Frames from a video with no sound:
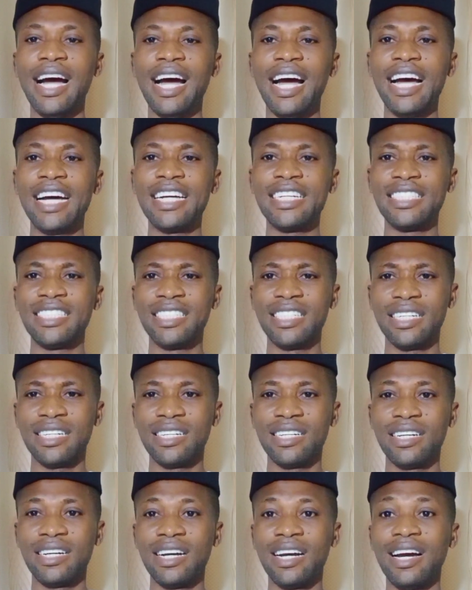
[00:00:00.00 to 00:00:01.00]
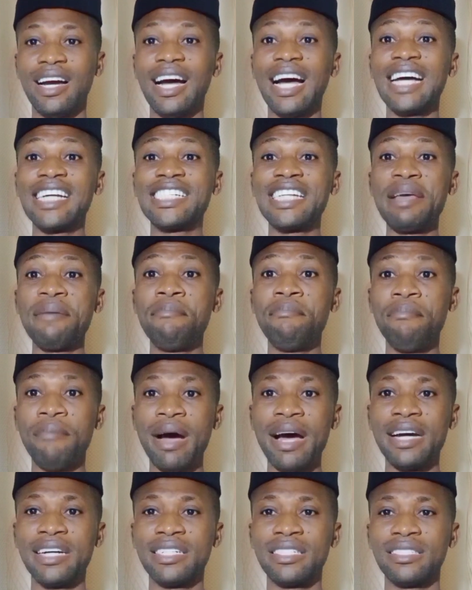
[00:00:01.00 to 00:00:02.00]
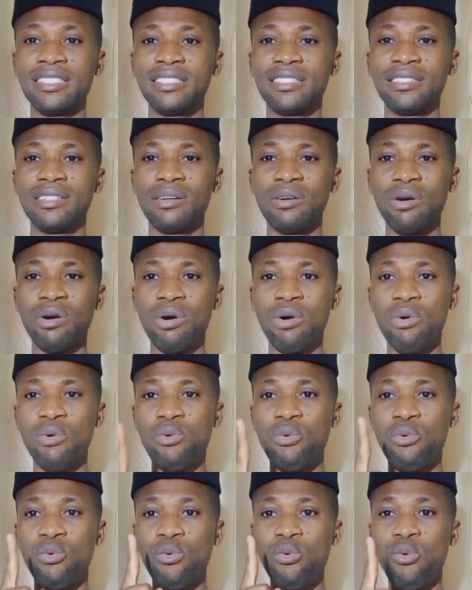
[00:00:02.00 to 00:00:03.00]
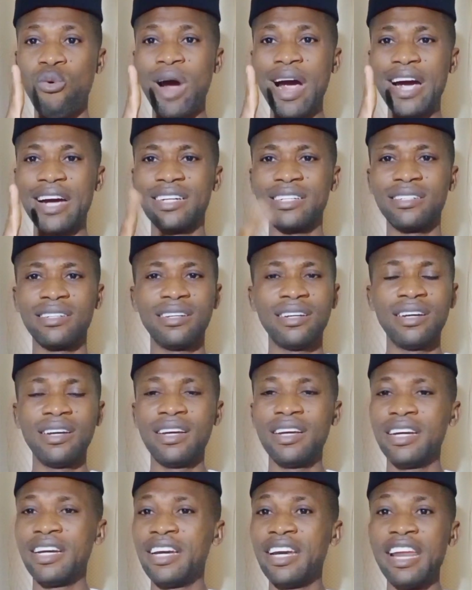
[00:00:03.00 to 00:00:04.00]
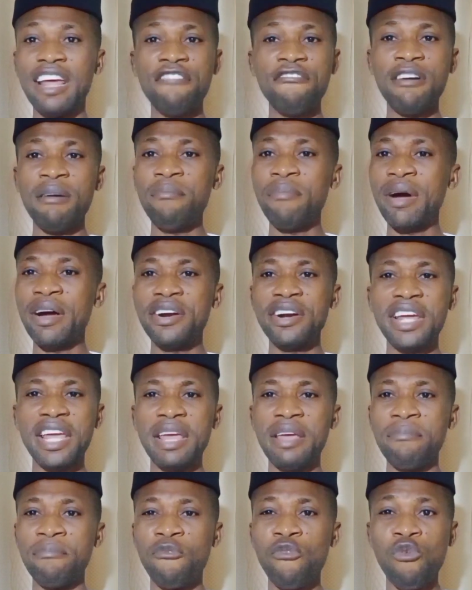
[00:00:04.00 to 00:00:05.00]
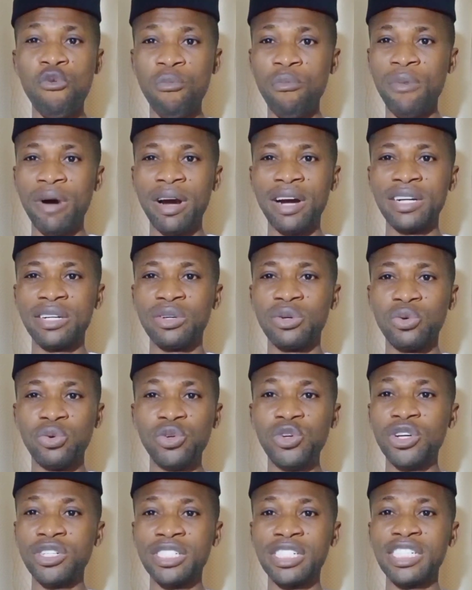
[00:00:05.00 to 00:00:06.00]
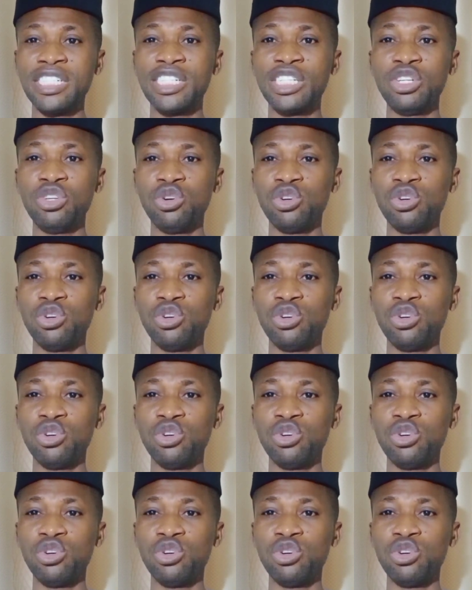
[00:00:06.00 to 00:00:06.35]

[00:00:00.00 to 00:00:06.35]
And as a man, one, never marry a woman who doesn't see